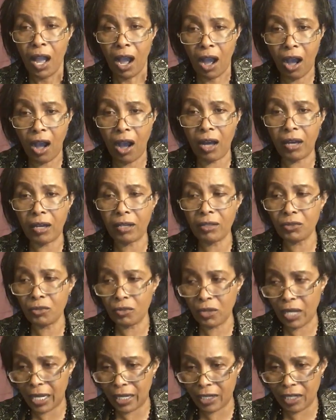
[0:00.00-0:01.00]
you can
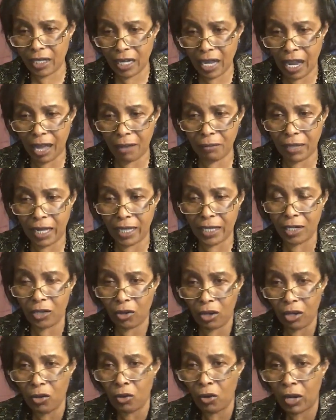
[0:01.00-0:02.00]
come and you
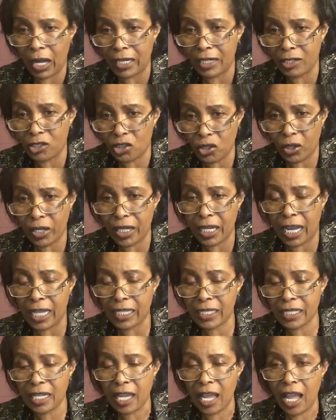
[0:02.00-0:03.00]
can join us
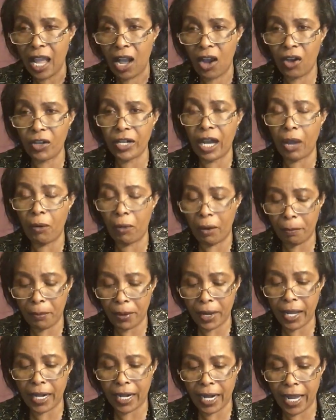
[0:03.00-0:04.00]
on our prayer
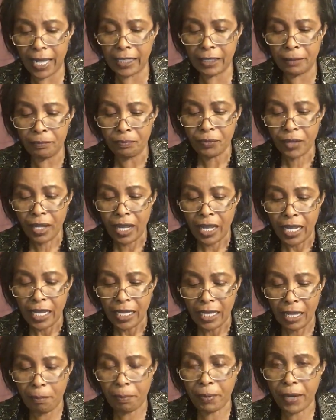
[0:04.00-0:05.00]
line. The prayer
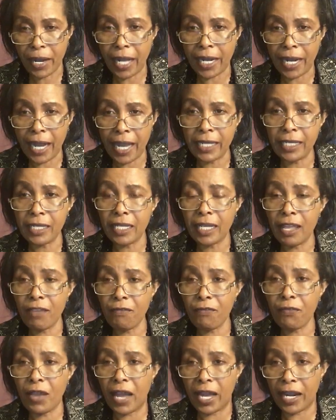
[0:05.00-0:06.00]
line, if you are
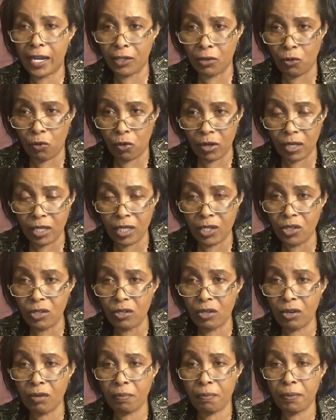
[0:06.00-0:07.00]
in, in Europe,
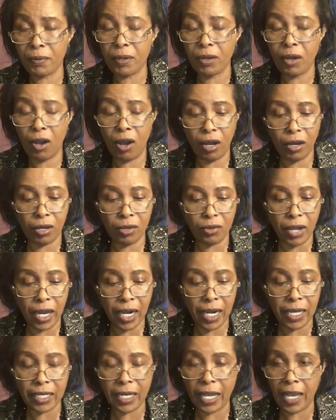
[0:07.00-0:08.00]
or you are in a,
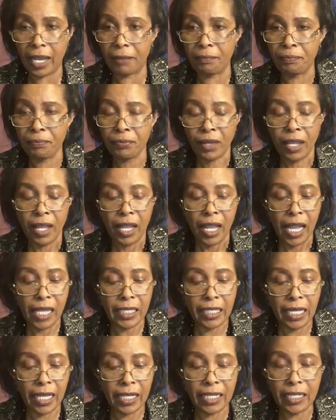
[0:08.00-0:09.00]
in a, in a,
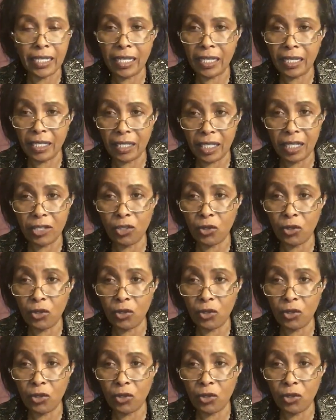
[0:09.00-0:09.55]
in you in a, in